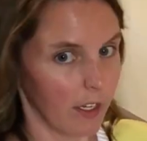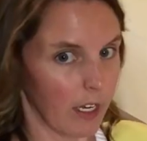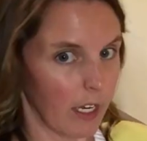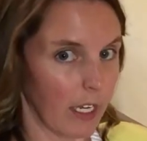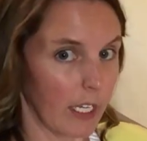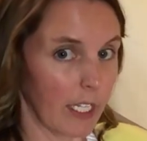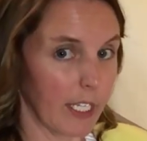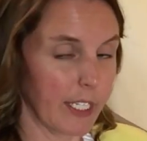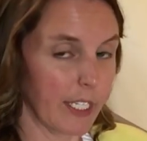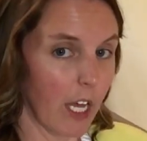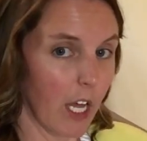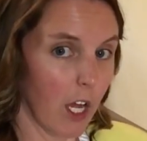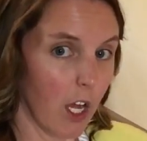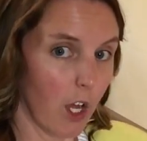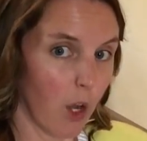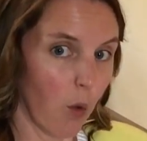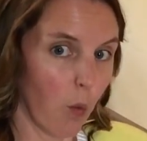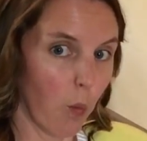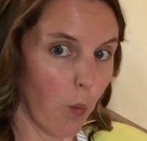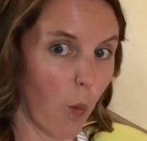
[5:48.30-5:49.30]
is
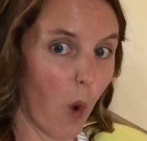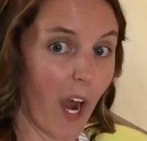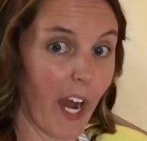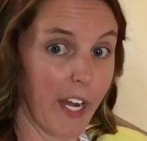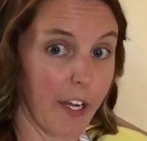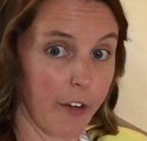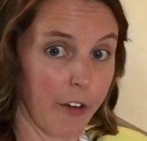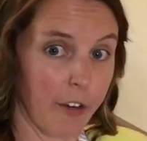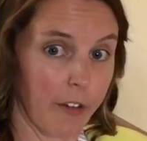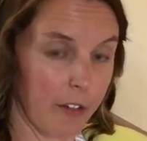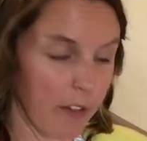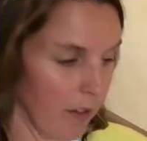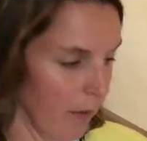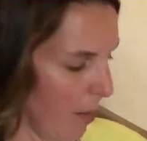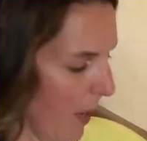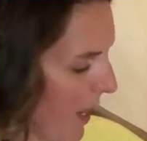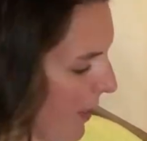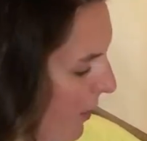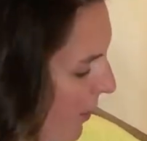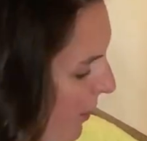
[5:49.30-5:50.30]
wider,
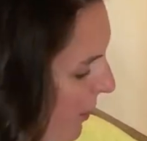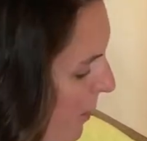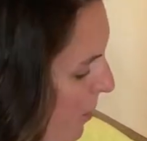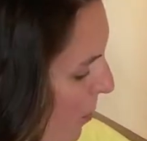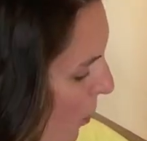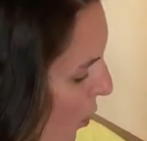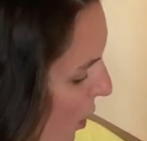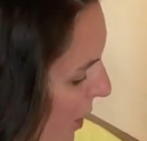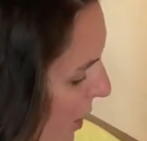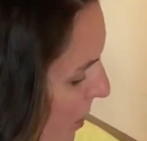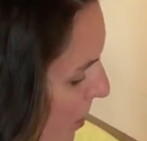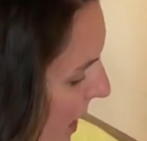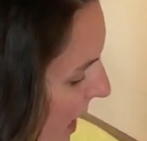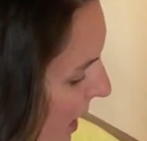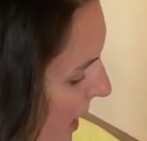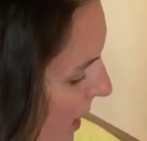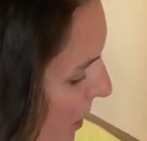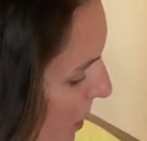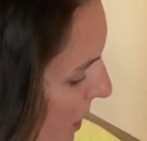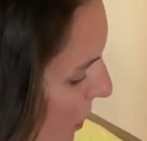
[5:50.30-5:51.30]
right? There's more
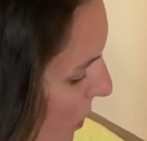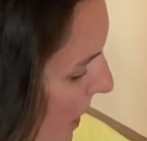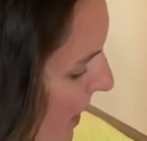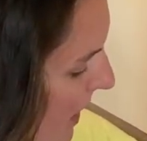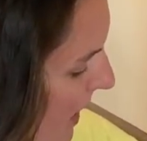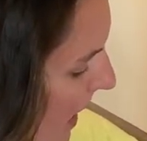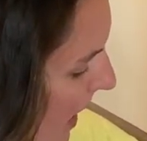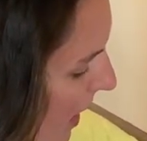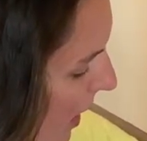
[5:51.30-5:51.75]
space between the